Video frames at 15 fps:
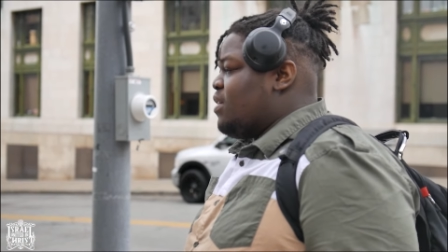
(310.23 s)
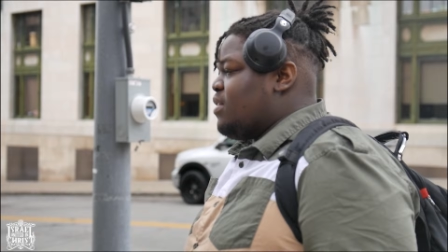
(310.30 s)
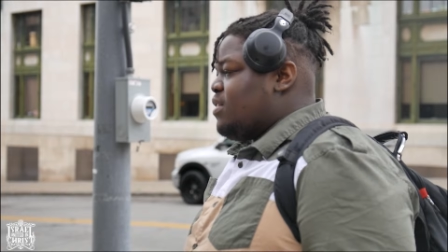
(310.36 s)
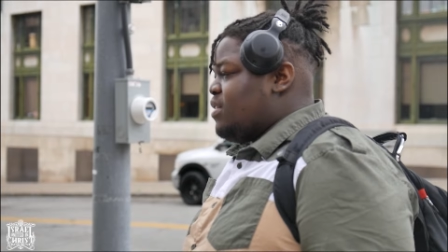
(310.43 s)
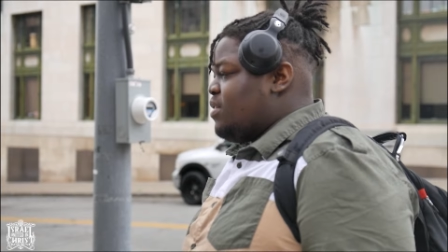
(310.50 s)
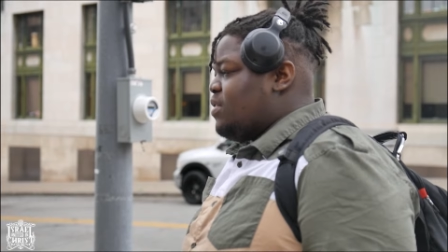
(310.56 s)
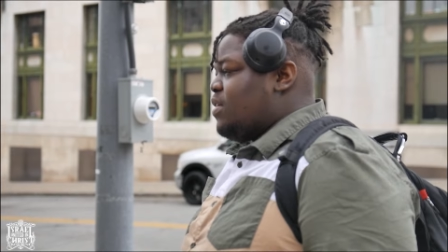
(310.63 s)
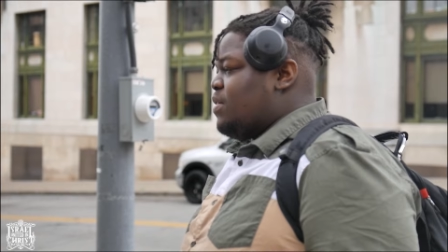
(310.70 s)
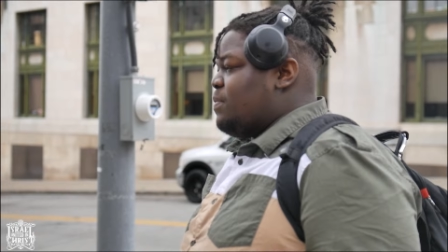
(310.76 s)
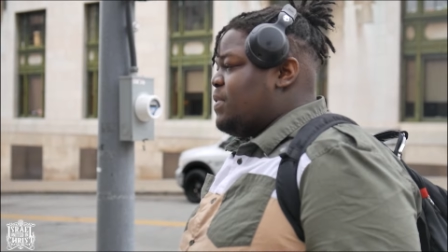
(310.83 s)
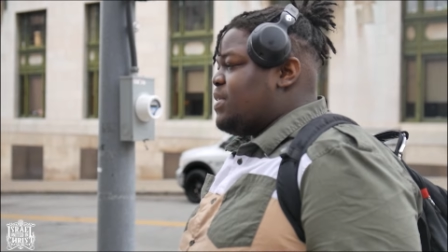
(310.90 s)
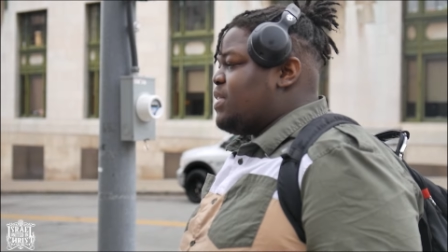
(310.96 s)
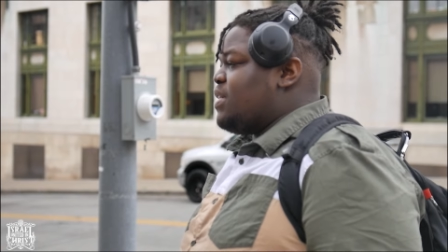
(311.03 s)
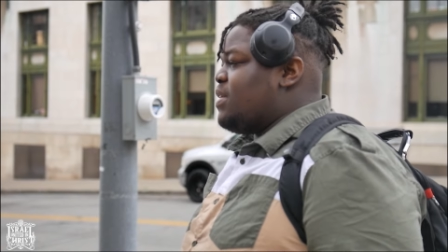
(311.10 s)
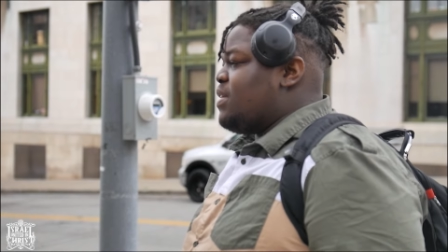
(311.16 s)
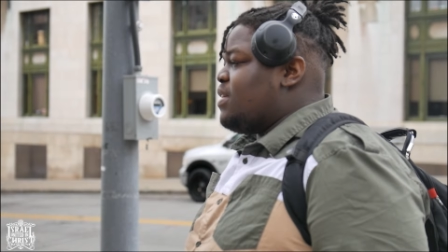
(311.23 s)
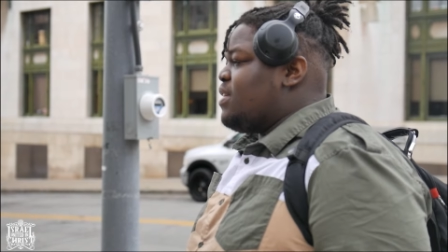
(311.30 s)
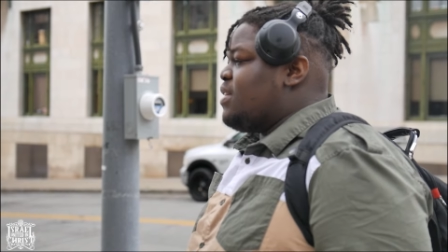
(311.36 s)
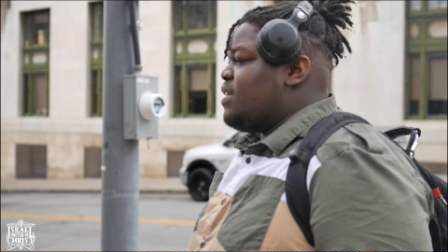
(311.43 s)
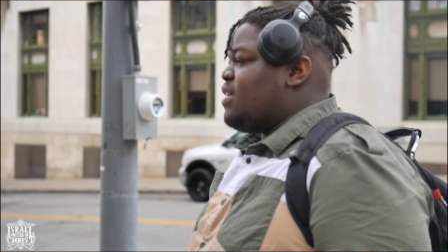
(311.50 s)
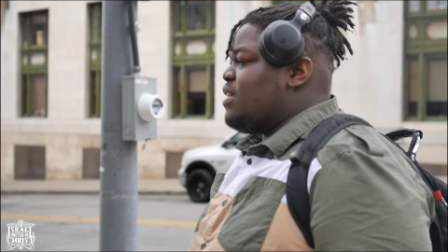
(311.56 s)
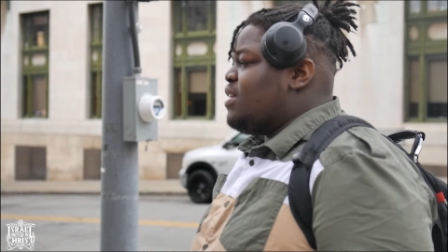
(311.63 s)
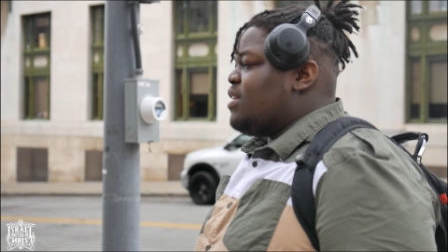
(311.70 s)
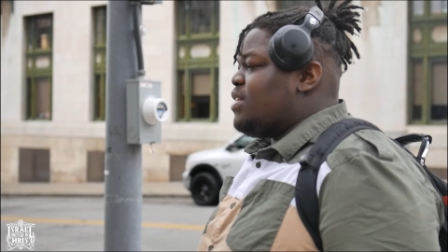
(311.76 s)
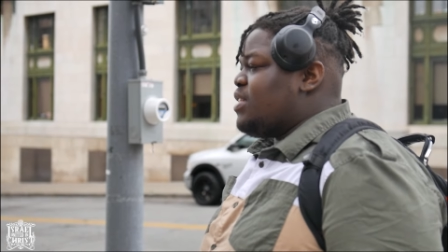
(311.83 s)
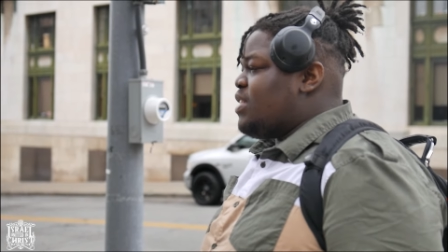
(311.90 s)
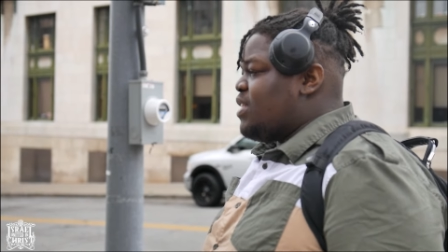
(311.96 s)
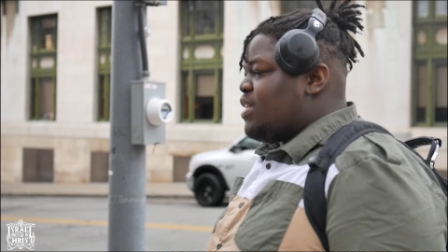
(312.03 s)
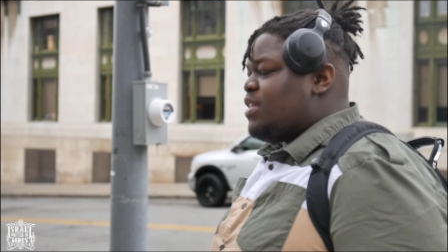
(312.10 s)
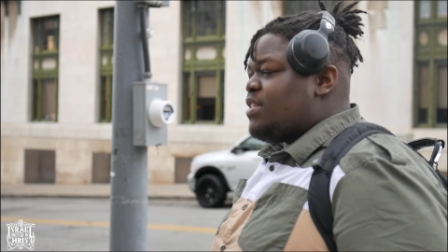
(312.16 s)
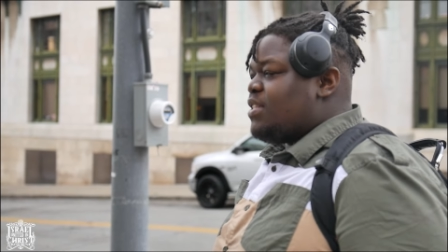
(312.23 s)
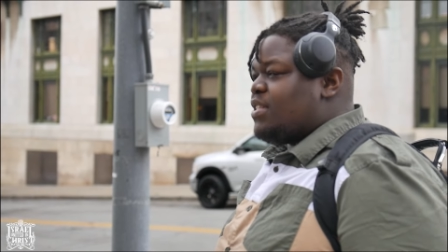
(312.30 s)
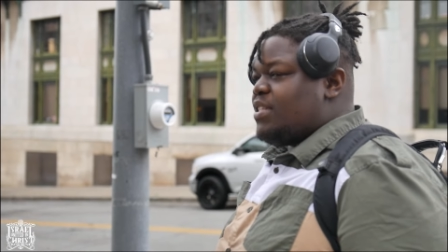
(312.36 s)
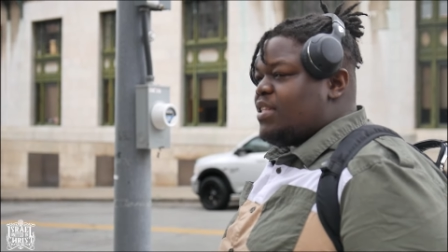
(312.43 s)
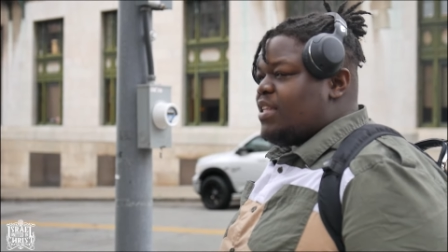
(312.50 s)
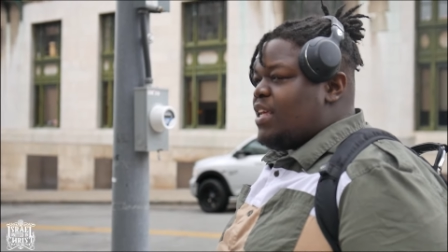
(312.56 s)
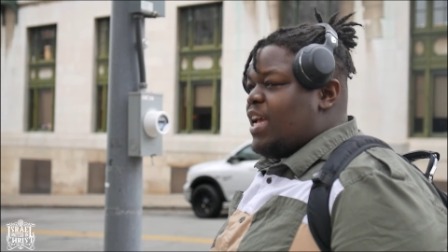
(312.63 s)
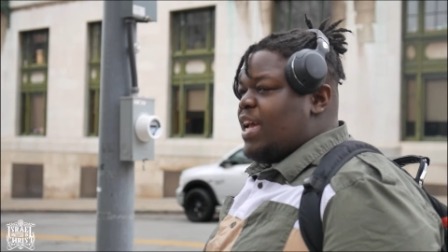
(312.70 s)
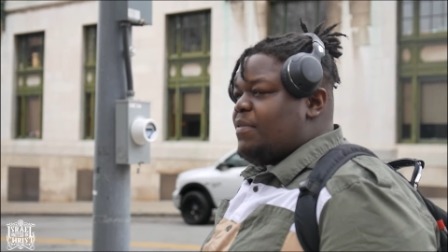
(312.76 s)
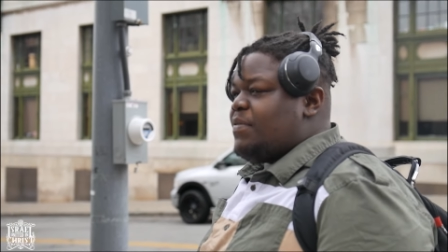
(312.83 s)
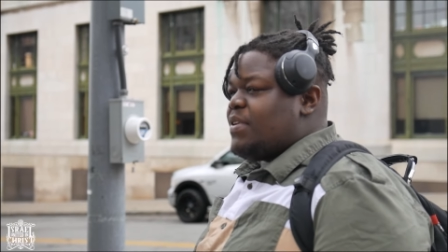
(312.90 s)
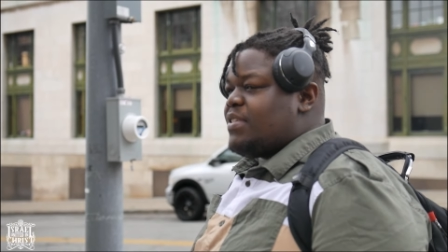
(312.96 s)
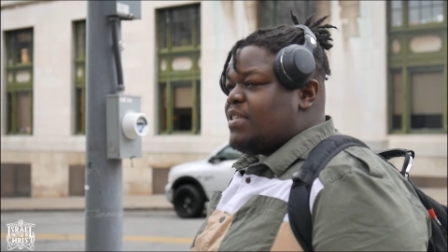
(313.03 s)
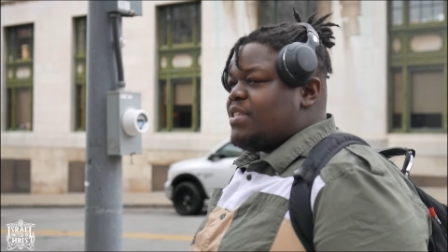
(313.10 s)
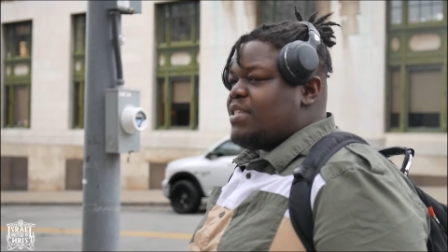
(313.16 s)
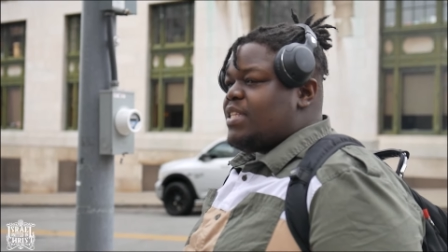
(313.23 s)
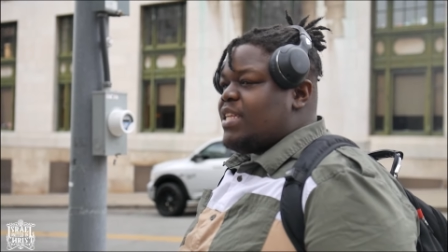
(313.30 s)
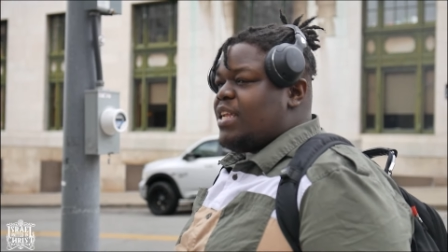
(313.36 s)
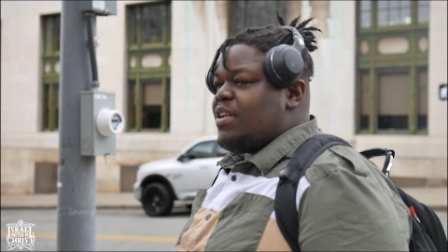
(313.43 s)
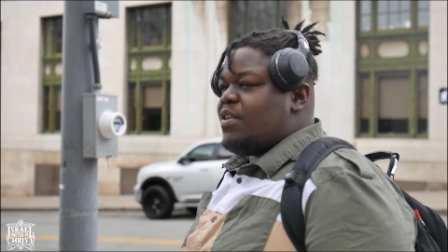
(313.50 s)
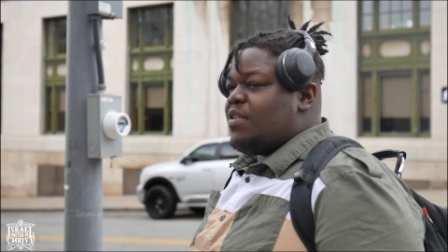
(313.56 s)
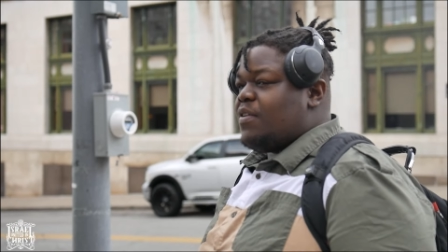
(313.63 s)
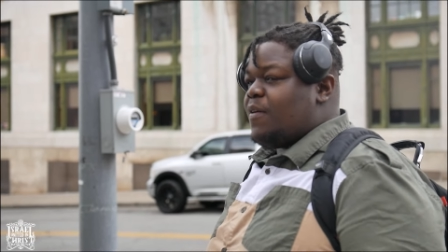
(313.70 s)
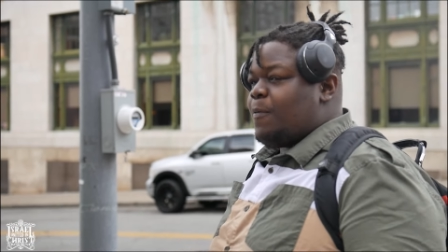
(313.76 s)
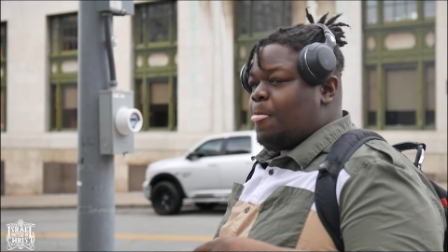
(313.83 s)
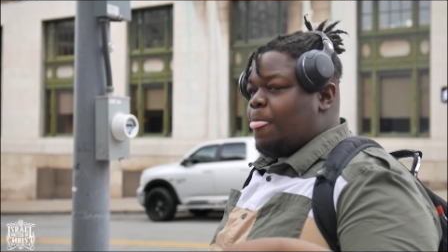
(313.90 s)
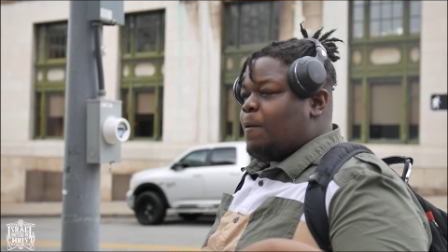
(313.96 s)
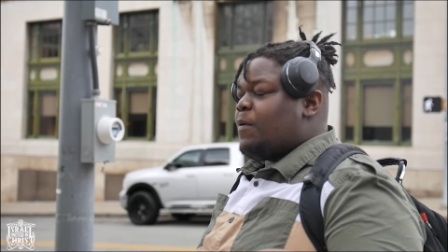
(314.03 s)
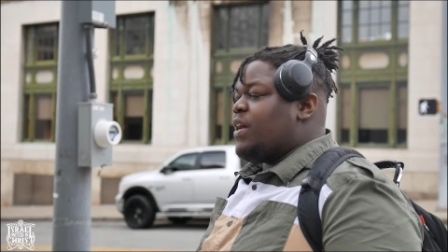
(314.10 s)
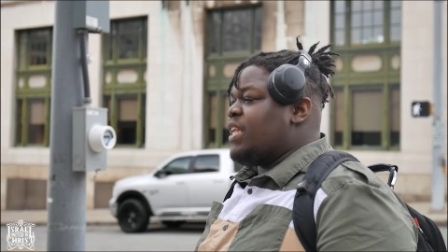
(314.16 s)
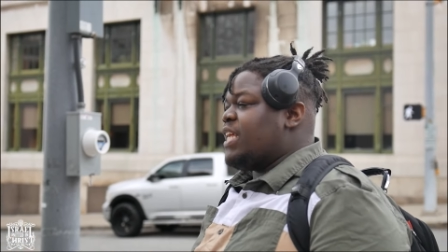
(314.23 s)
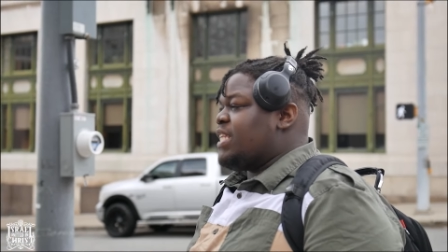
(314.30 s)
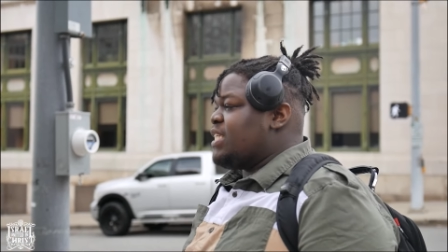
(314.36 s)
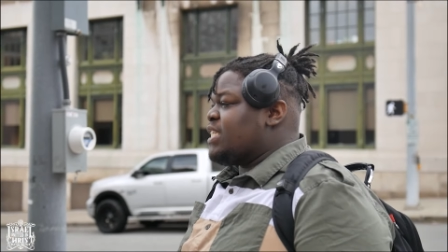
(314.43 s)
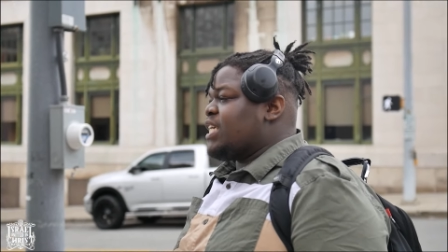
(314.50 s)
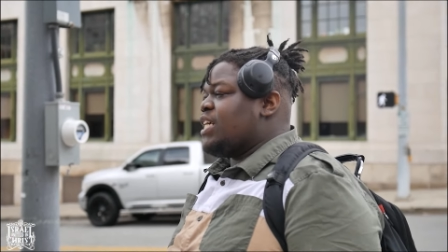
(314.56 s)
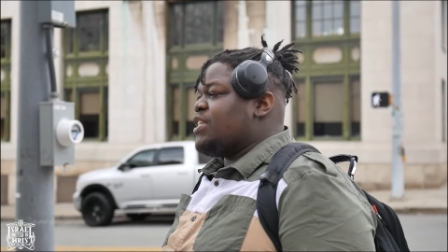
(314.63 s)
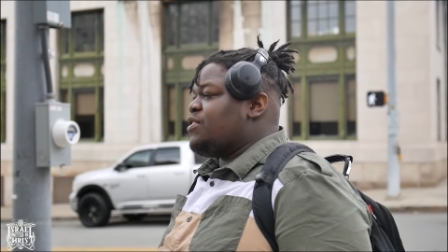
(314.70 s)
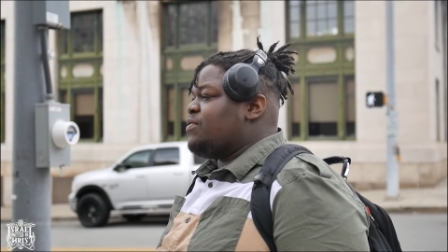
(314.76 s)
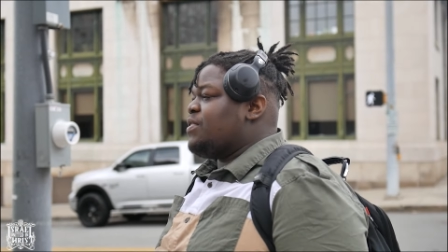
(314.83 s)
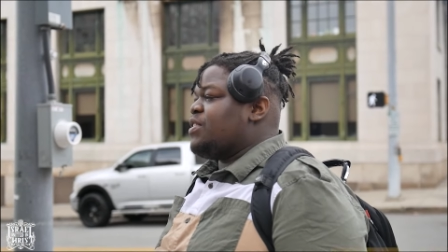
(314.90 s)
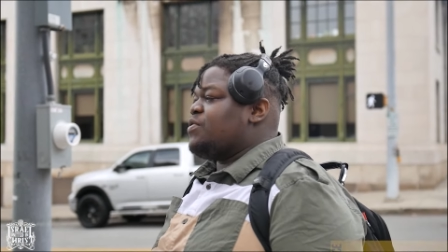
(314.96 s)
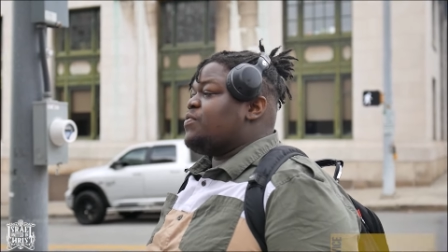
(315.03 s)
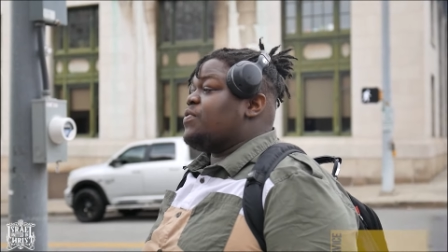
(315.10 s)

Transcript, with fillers: You about it. Shouldn't have existed at all. So uh -huh. this country is